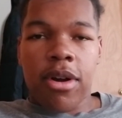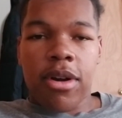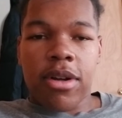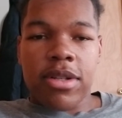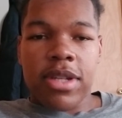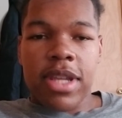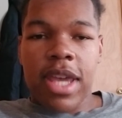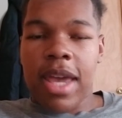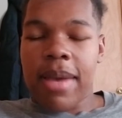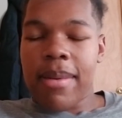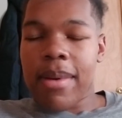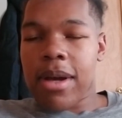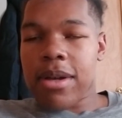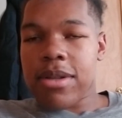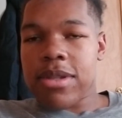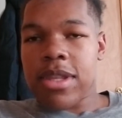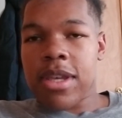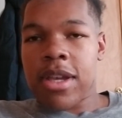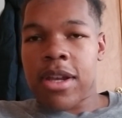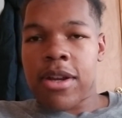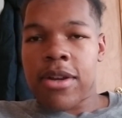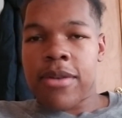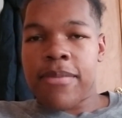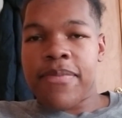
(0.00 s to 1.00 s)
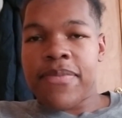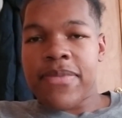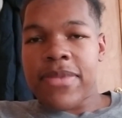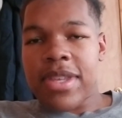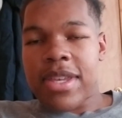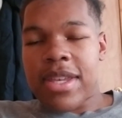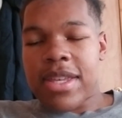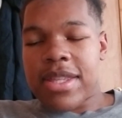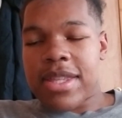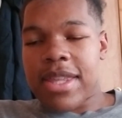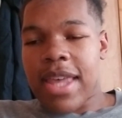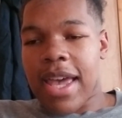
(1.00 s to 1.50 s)
name out there,
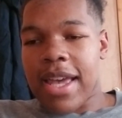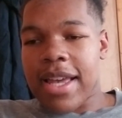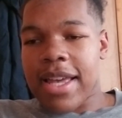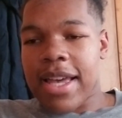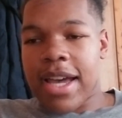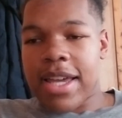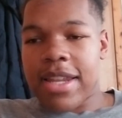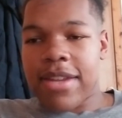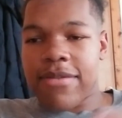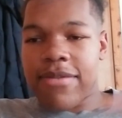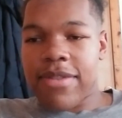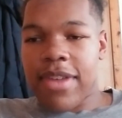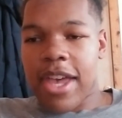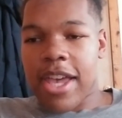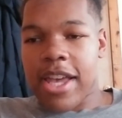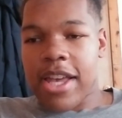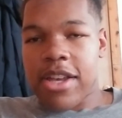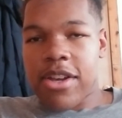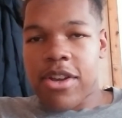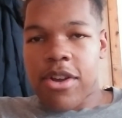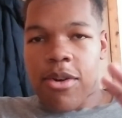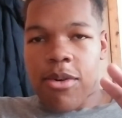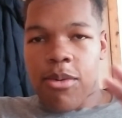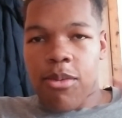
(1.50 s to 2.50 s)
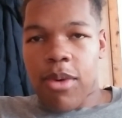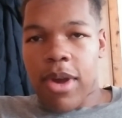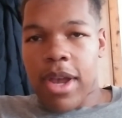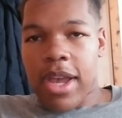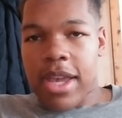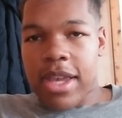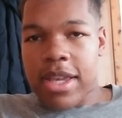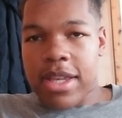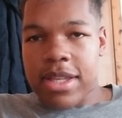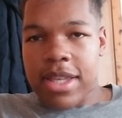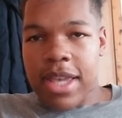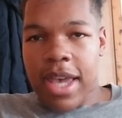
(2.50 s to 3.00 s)
that kind of like
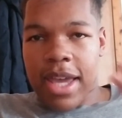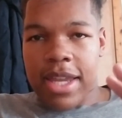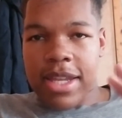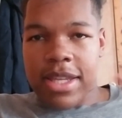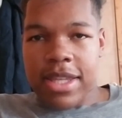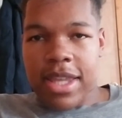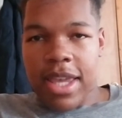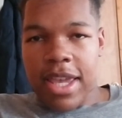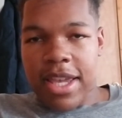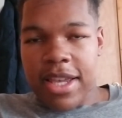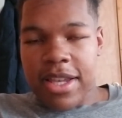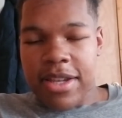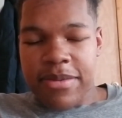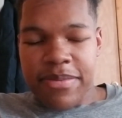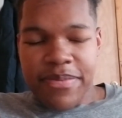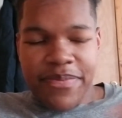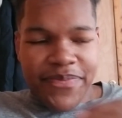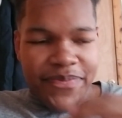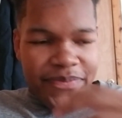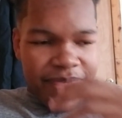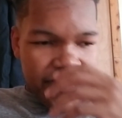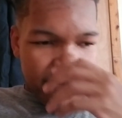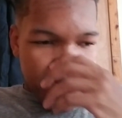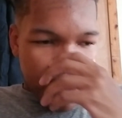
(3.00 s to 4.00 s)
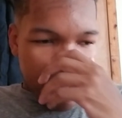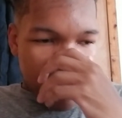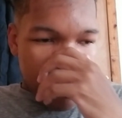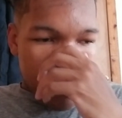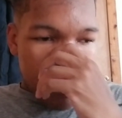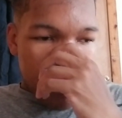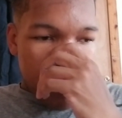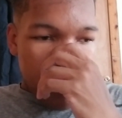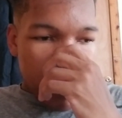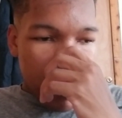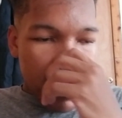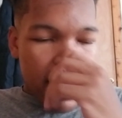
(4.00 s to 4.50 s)
way, kind of like.
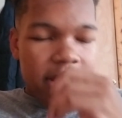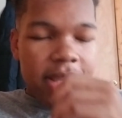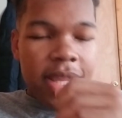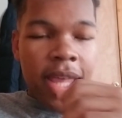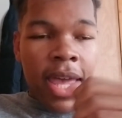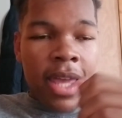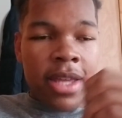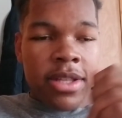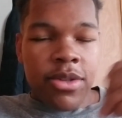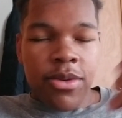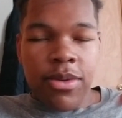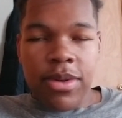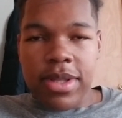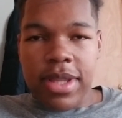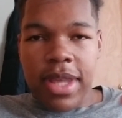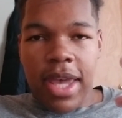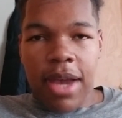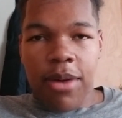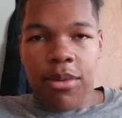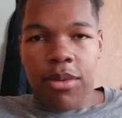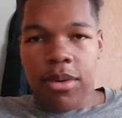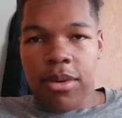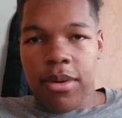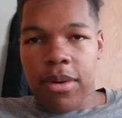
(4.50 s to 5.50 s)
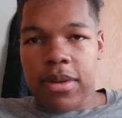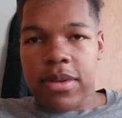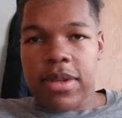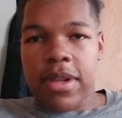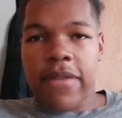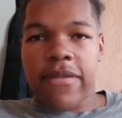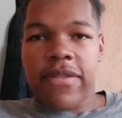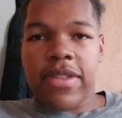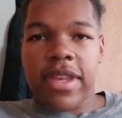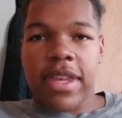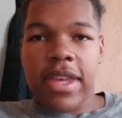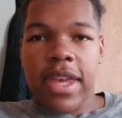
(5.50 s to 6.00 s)
That doing that will
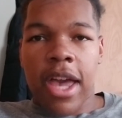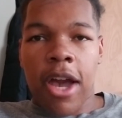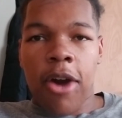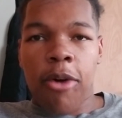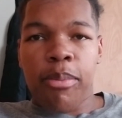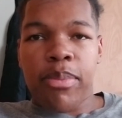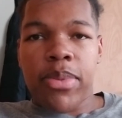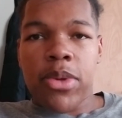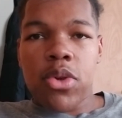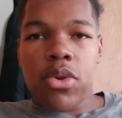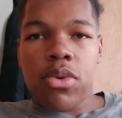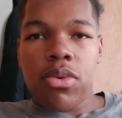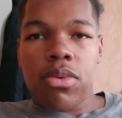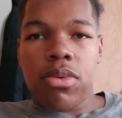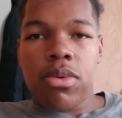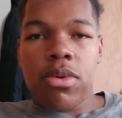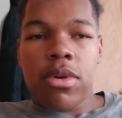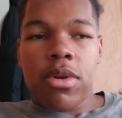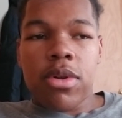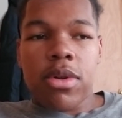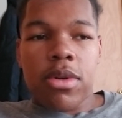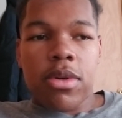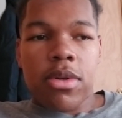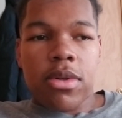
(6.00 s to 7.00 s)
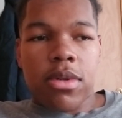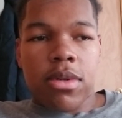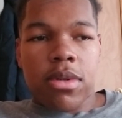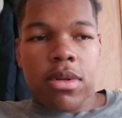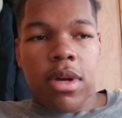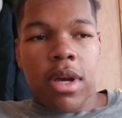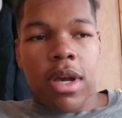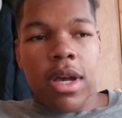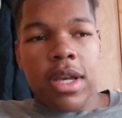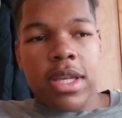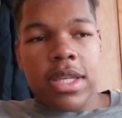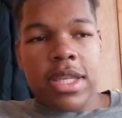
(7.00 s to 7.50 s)
definitely help you
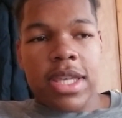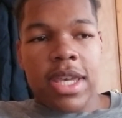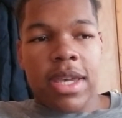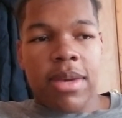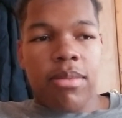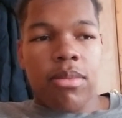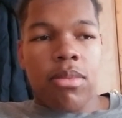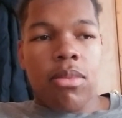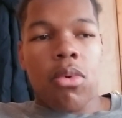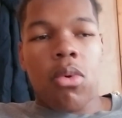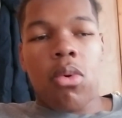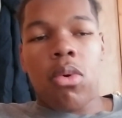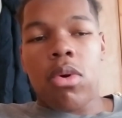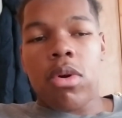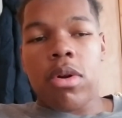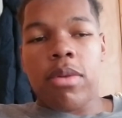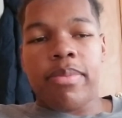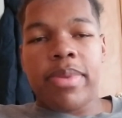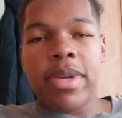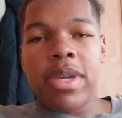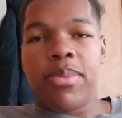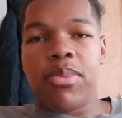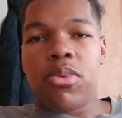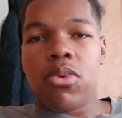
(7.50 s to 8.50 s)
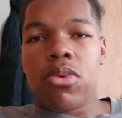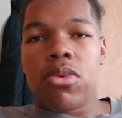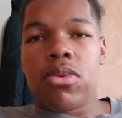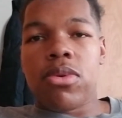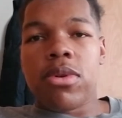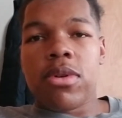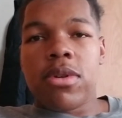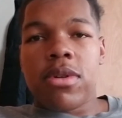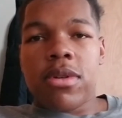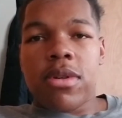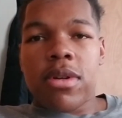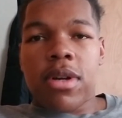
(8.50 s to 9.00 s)
get more people
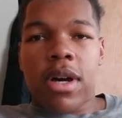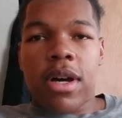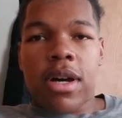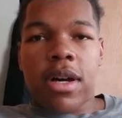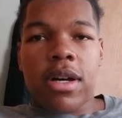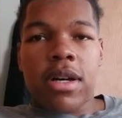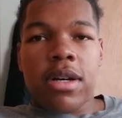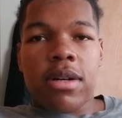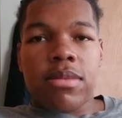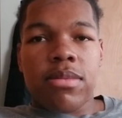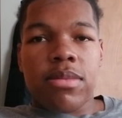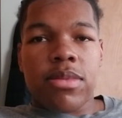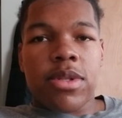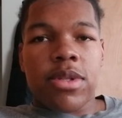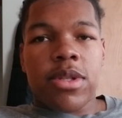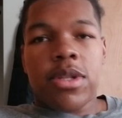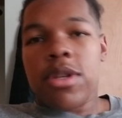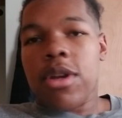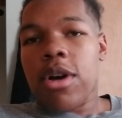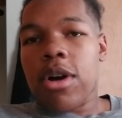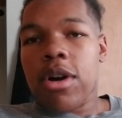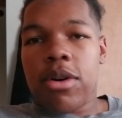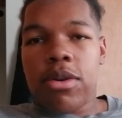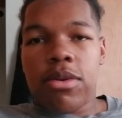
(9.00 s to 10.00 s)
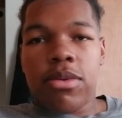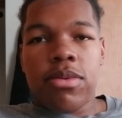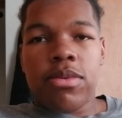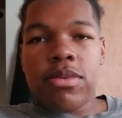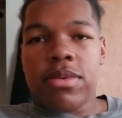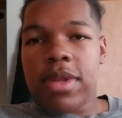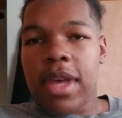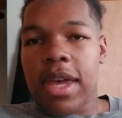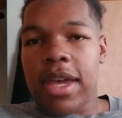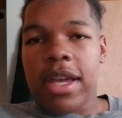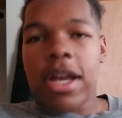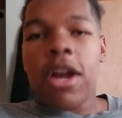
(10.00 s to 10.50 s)
to know,
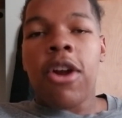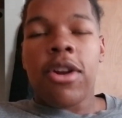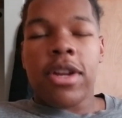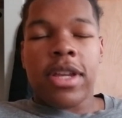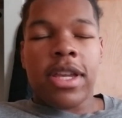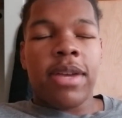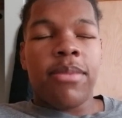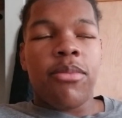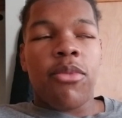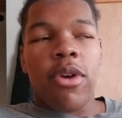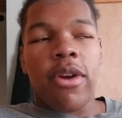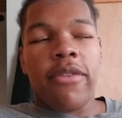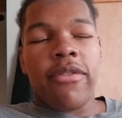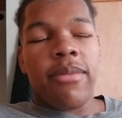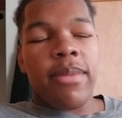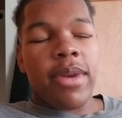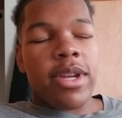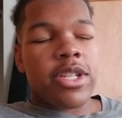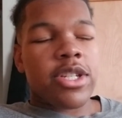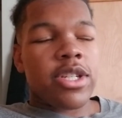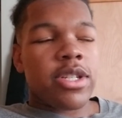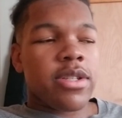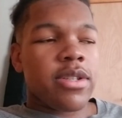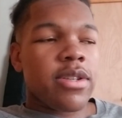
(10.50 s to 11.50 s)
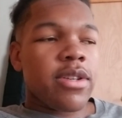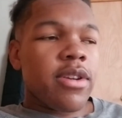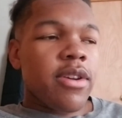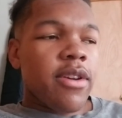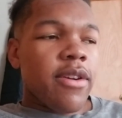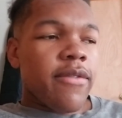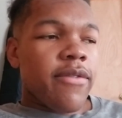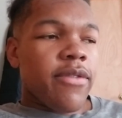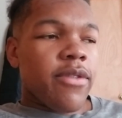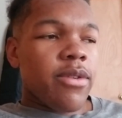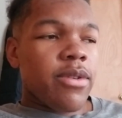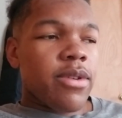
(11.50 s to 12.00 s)
like, or get more information
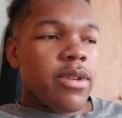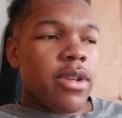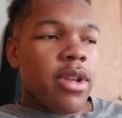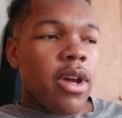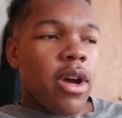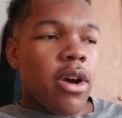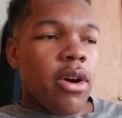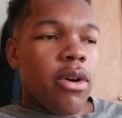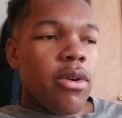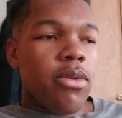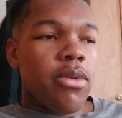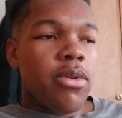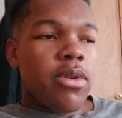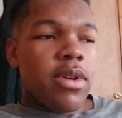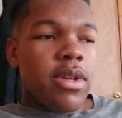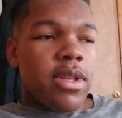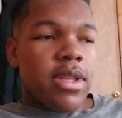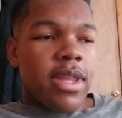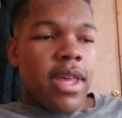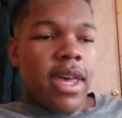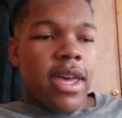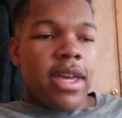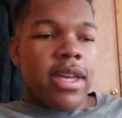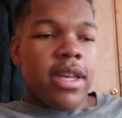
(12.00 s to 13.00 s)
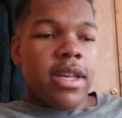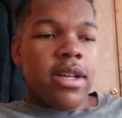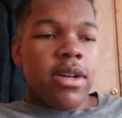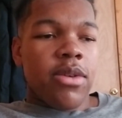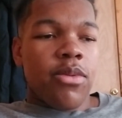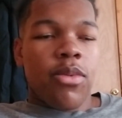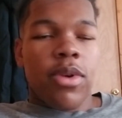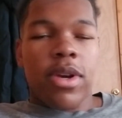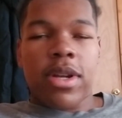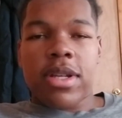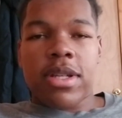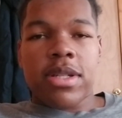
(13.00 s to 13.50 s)
for you to know like
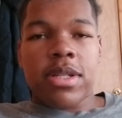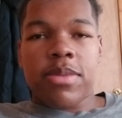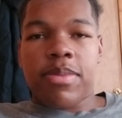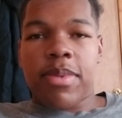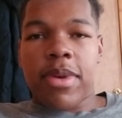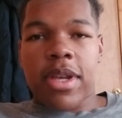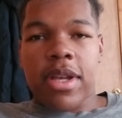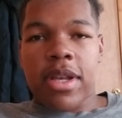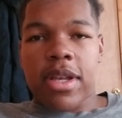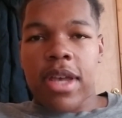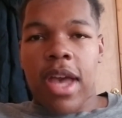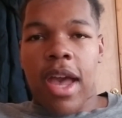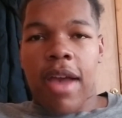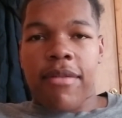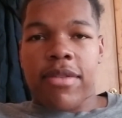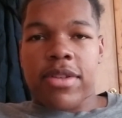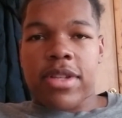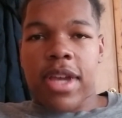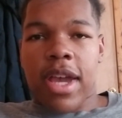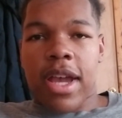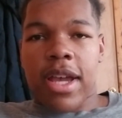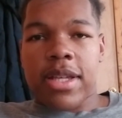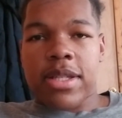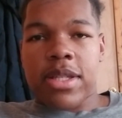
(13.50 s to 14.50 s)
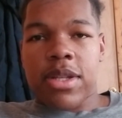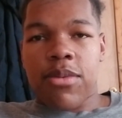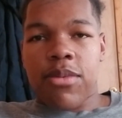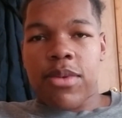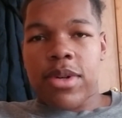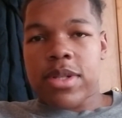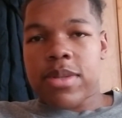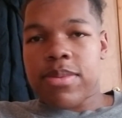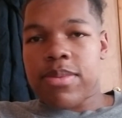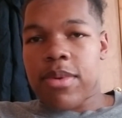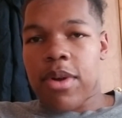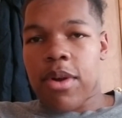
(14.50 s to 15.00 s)
what is being advertised and
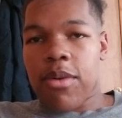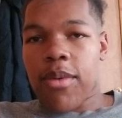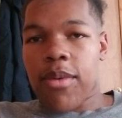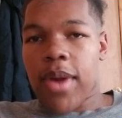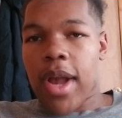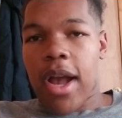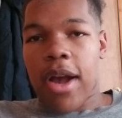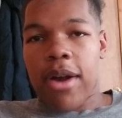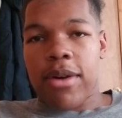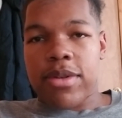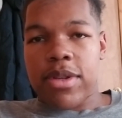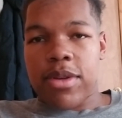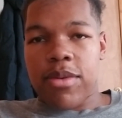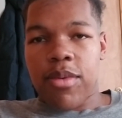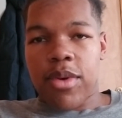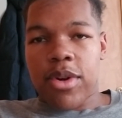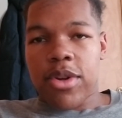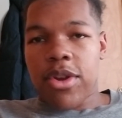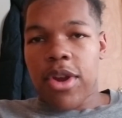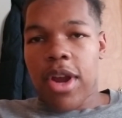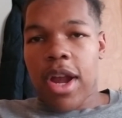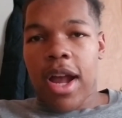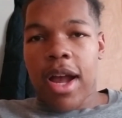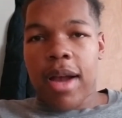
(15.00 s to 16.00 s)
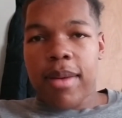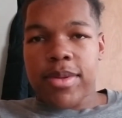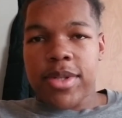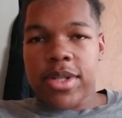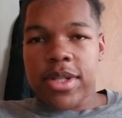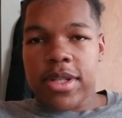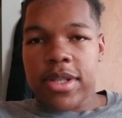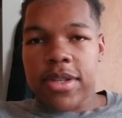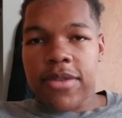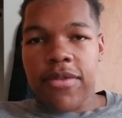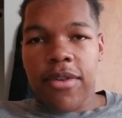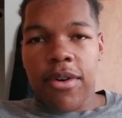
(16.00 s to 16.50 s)
what's around and what are your
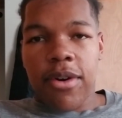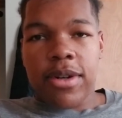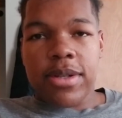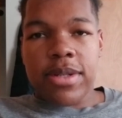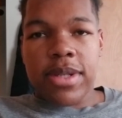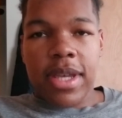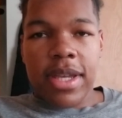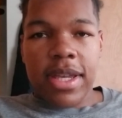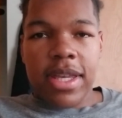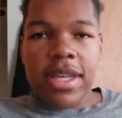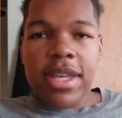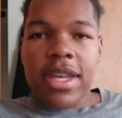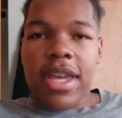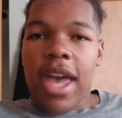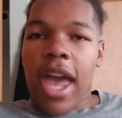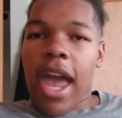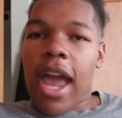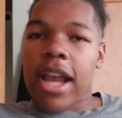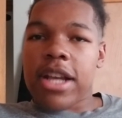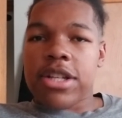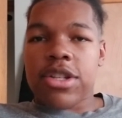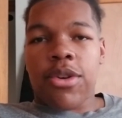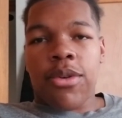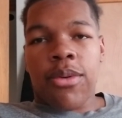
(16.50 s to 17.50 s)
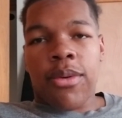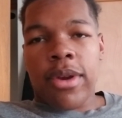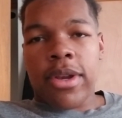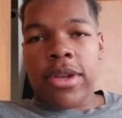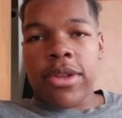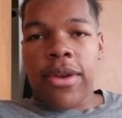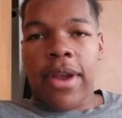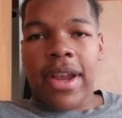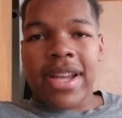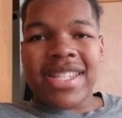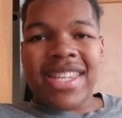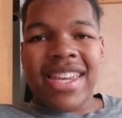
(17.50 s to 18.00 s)
options as far as like
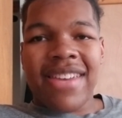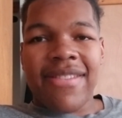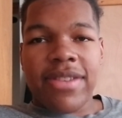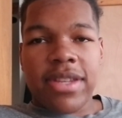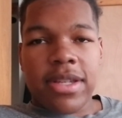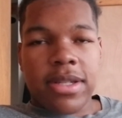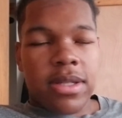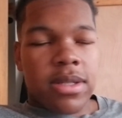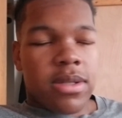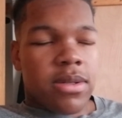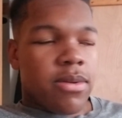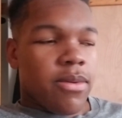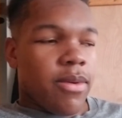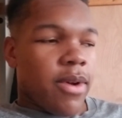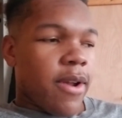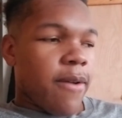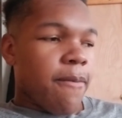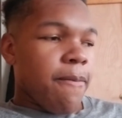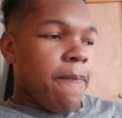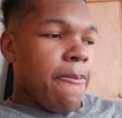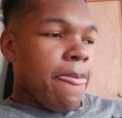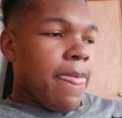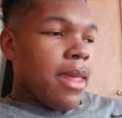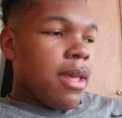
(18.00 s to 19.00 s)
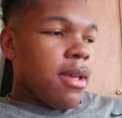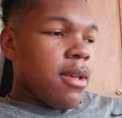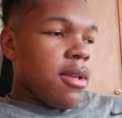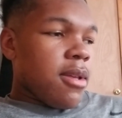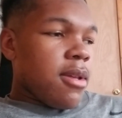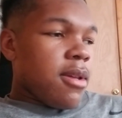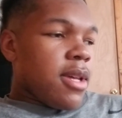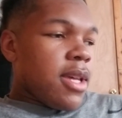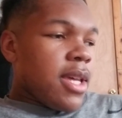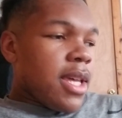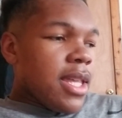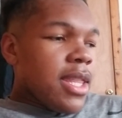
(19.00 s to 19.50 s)
extracurricular activities, right?
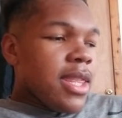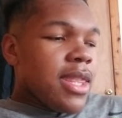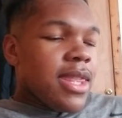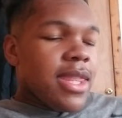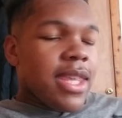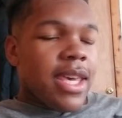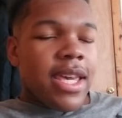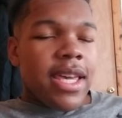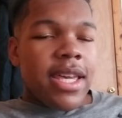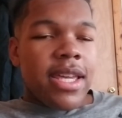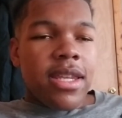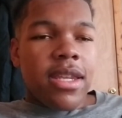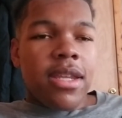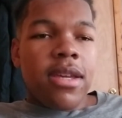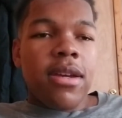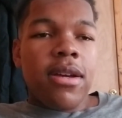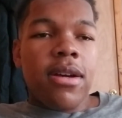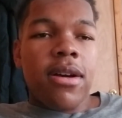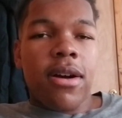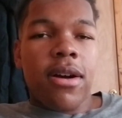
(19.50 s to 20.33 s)
Then